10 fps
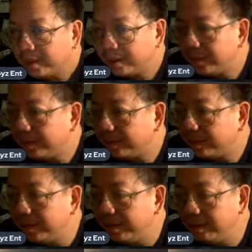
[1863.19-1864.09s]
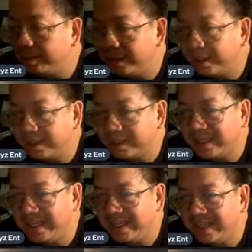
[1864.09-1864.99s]
Tilt 2 is
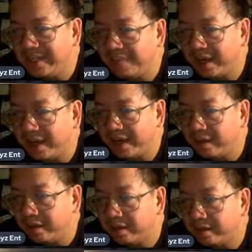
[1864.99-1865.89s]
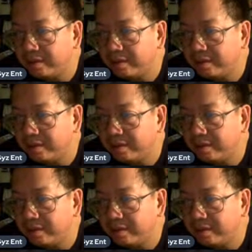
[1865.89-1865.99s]
in demand.